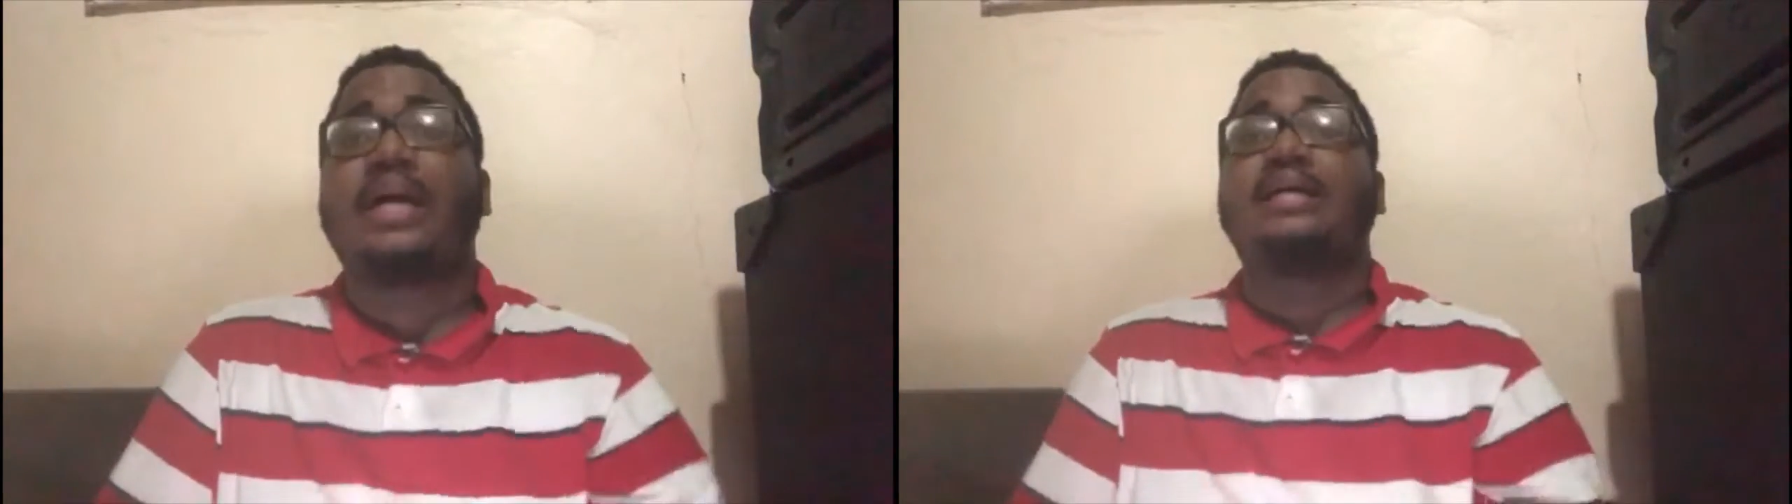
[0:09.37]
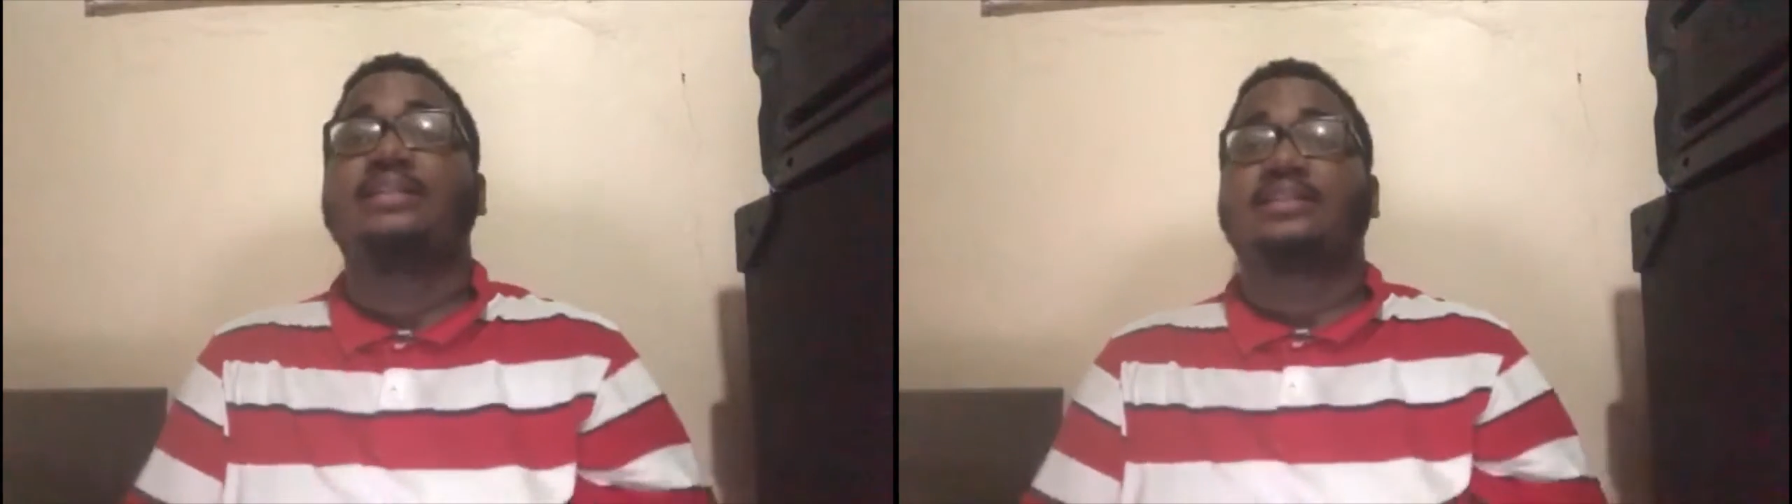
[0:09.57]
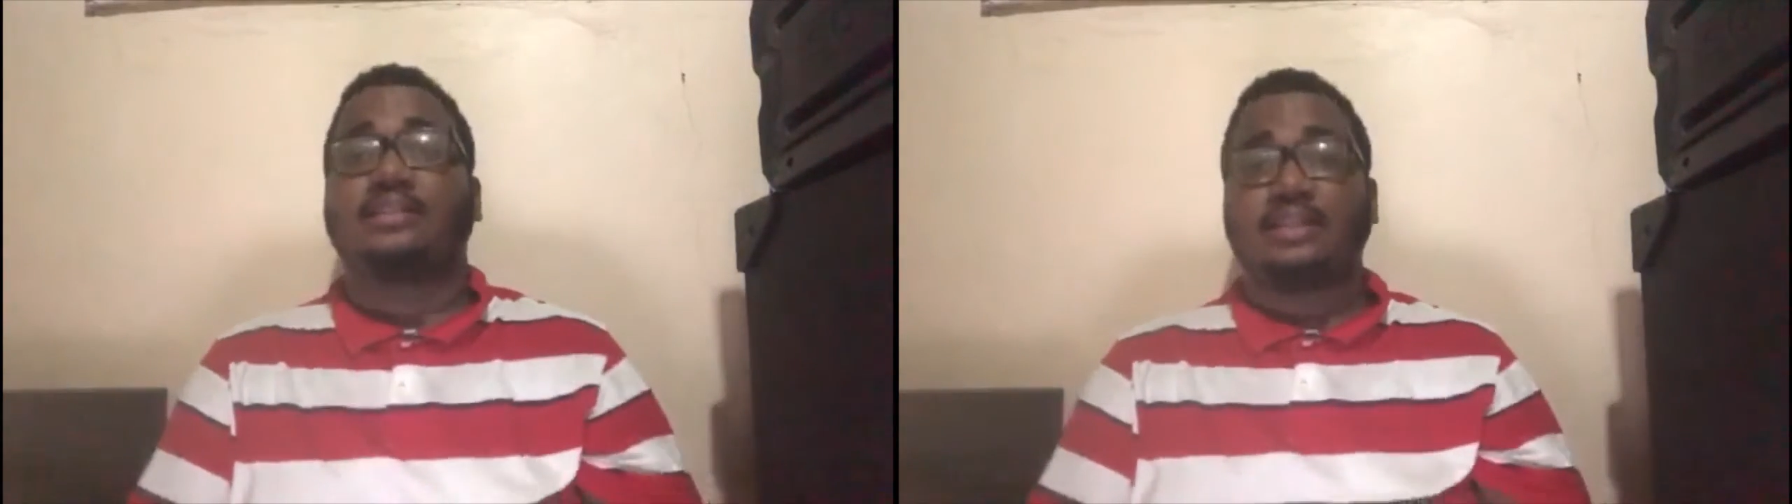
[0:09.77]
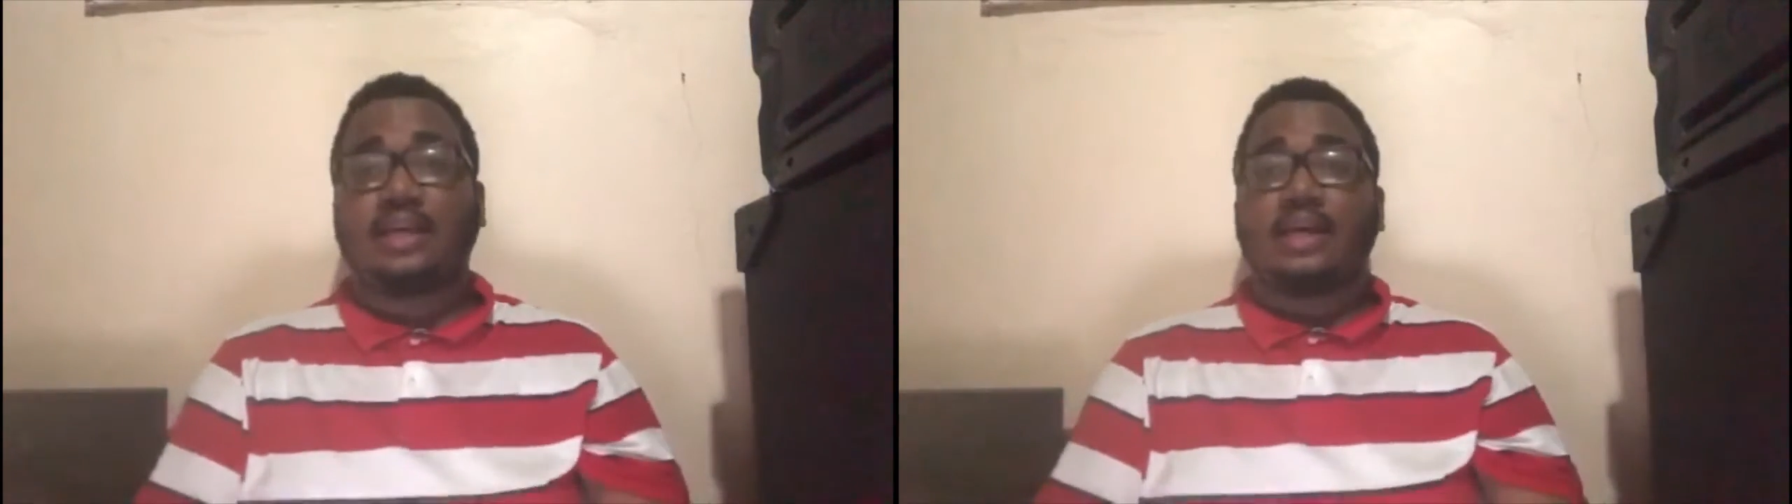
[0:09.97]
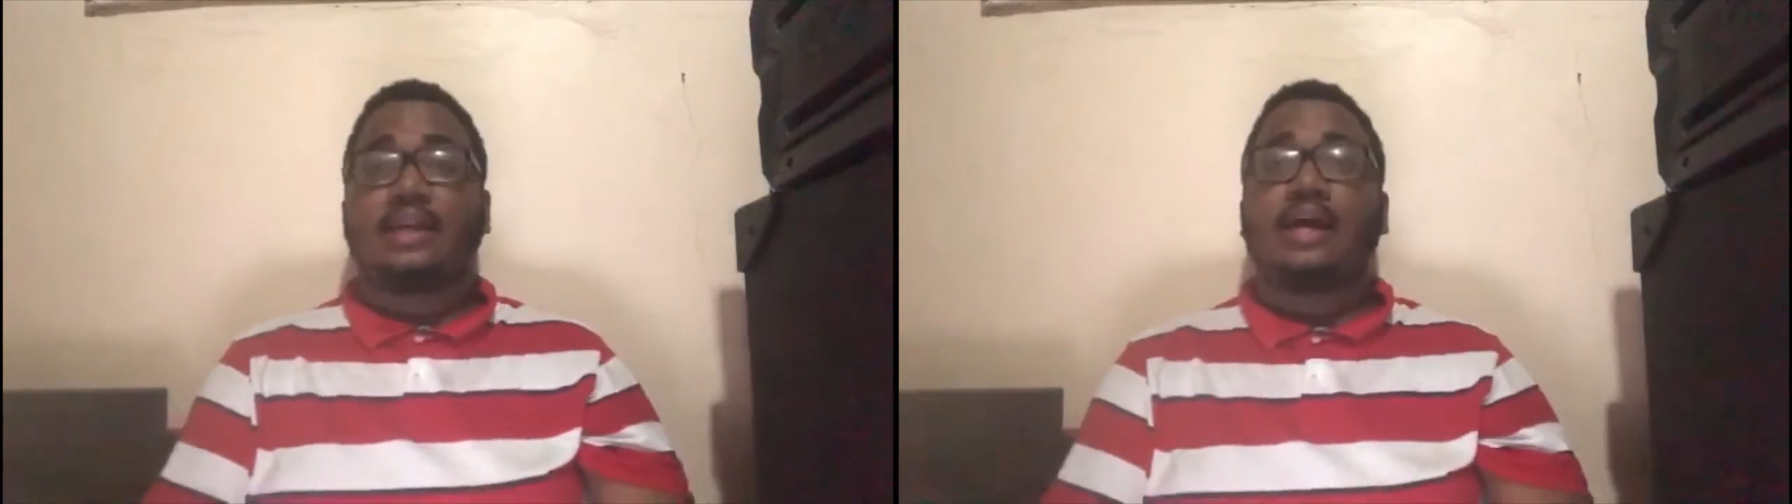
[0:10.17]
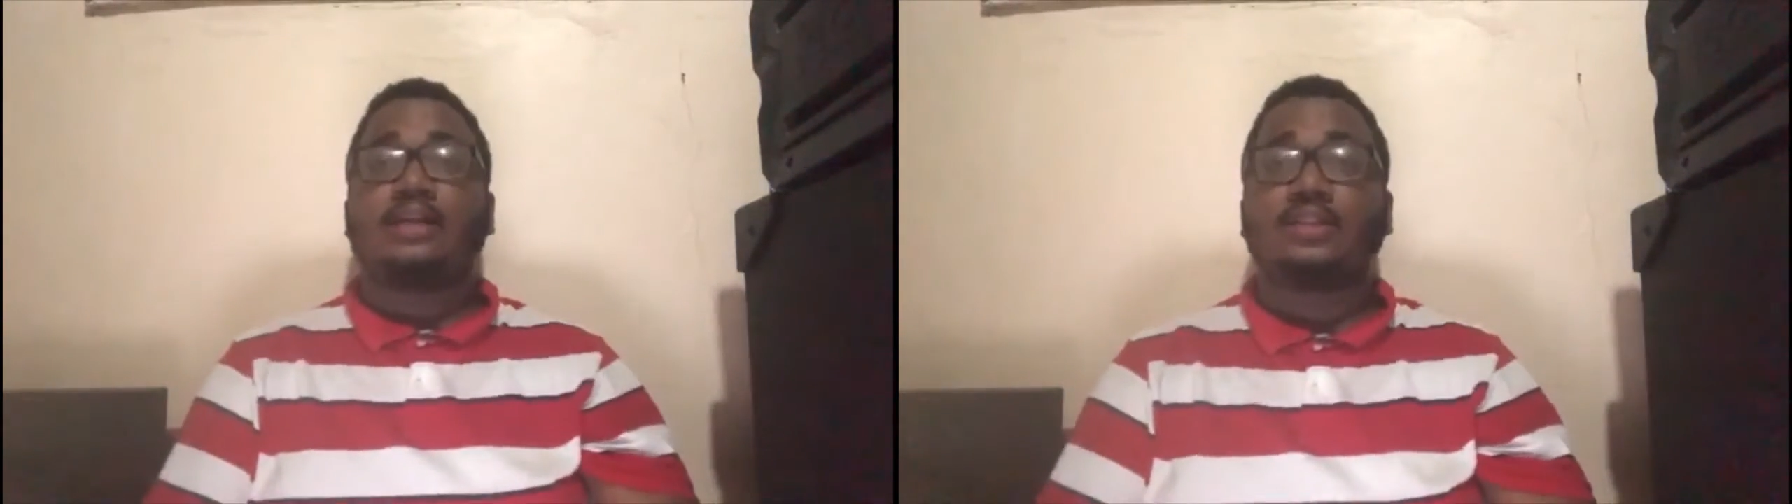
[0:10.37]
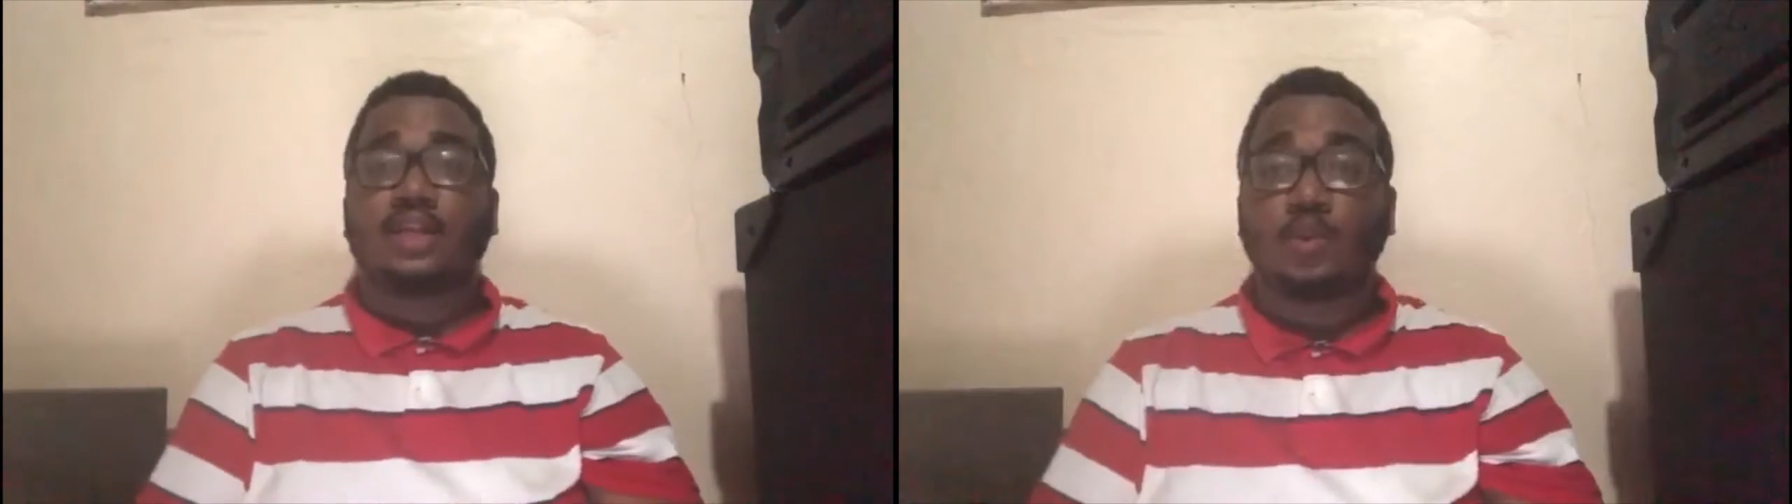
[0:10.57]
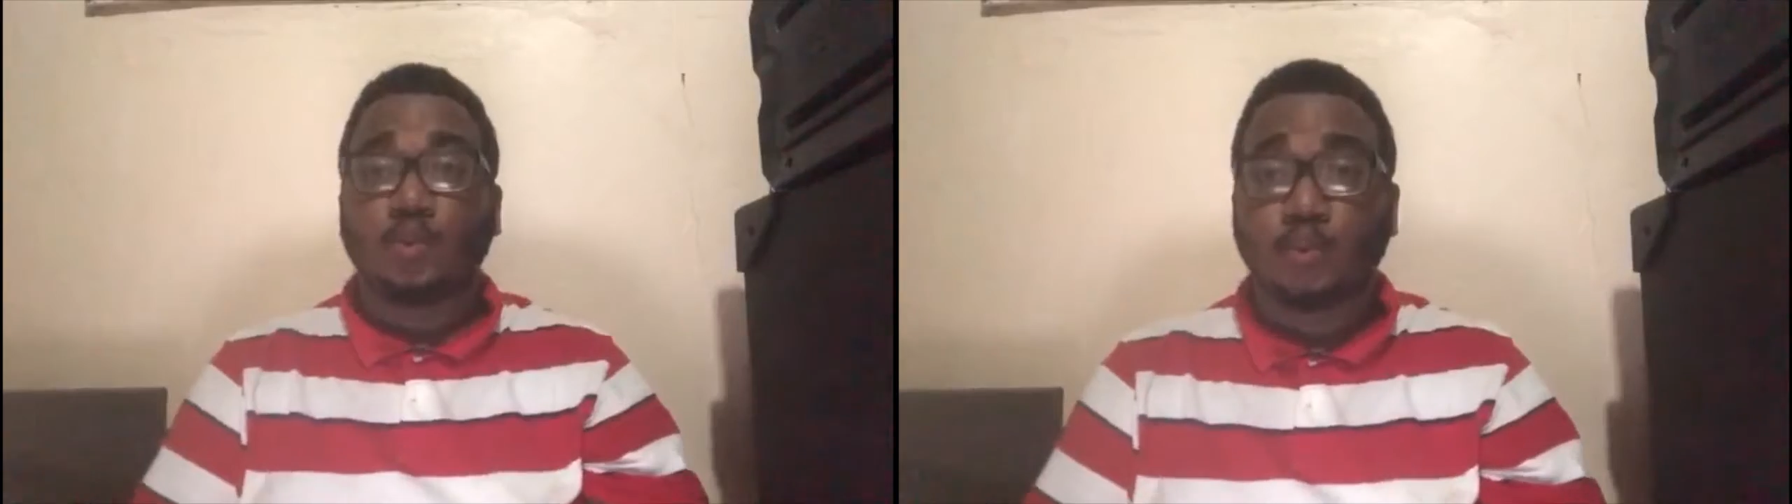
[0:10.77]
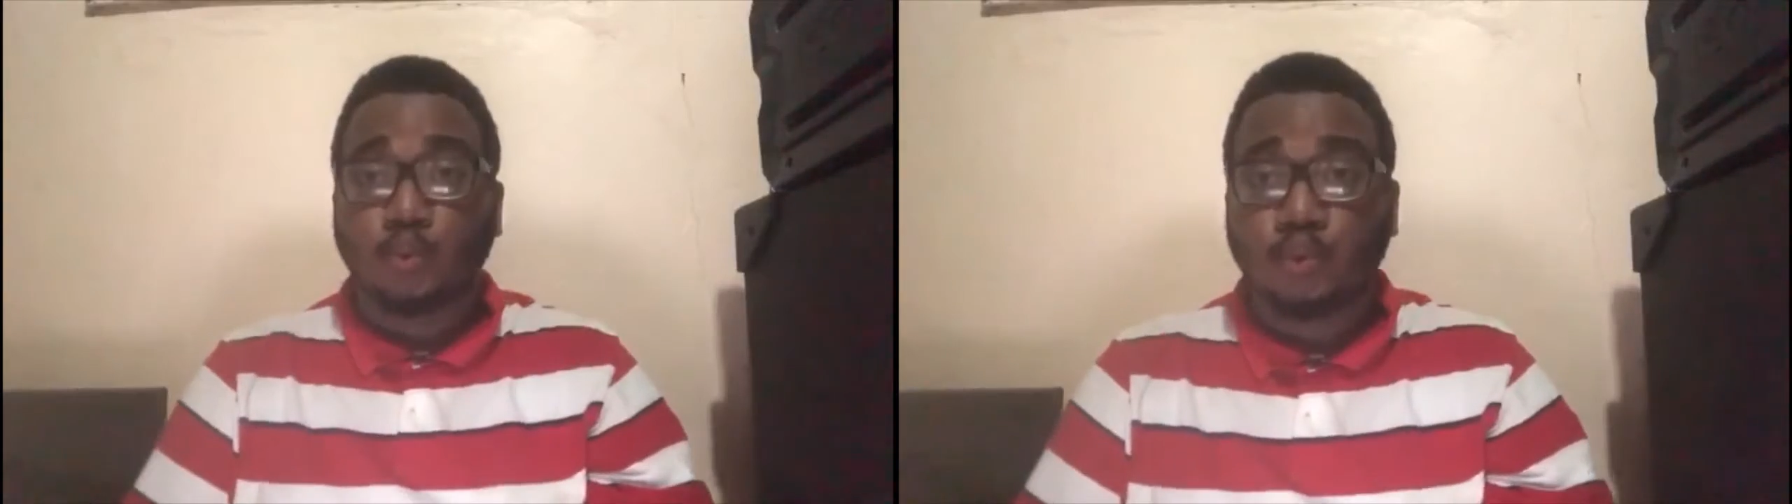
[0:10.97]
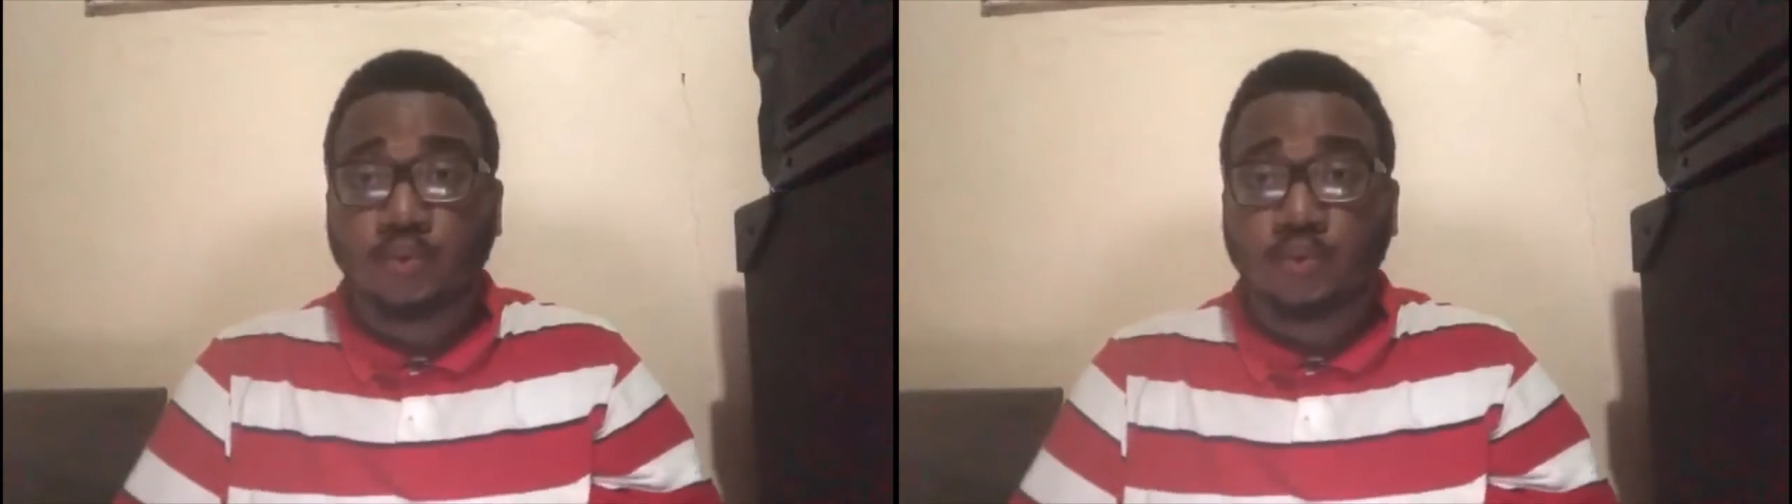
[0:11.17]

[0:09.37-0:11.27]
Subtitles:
Ezekiel Azanwu.